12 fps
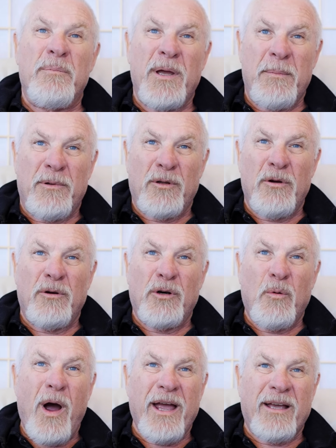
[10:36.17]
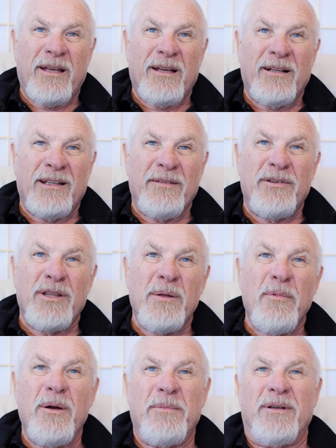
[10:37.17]
People who are awake live in the
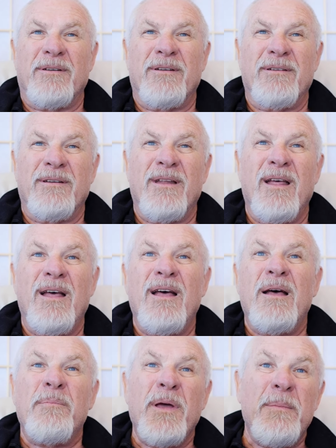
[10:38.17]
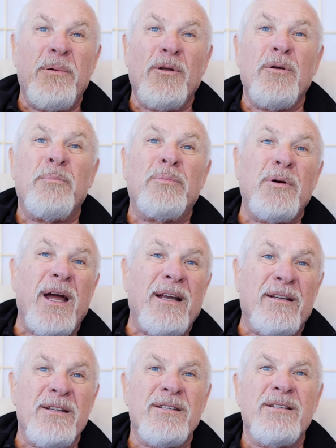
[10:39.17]
moment. People who
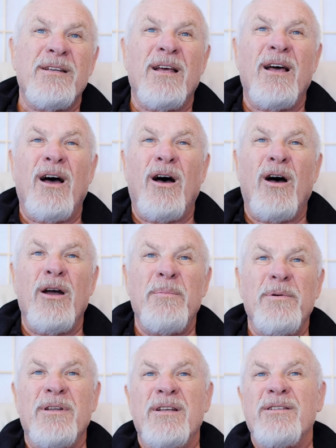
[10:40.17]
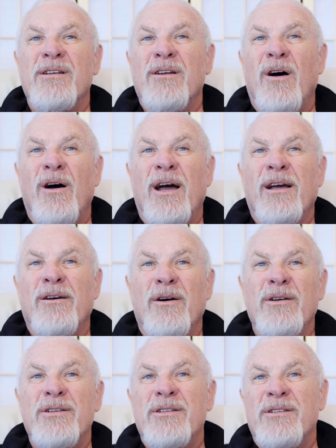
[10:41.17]
practice openness and higher
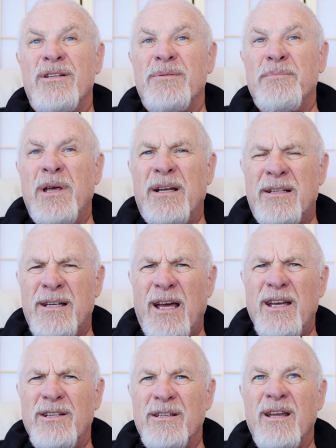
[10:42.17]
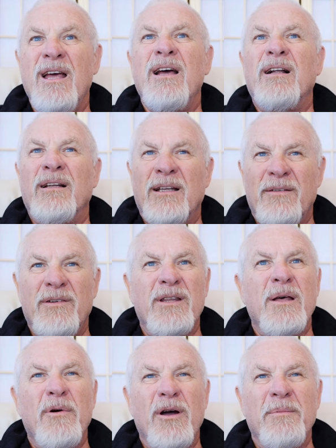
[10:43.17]
consciousness meditation live in
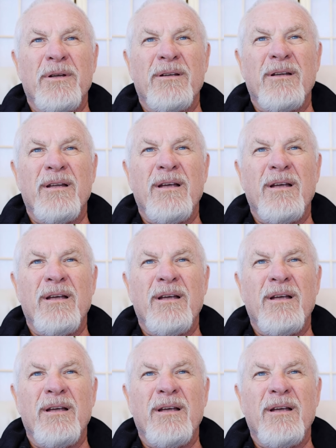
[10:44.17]
the moment.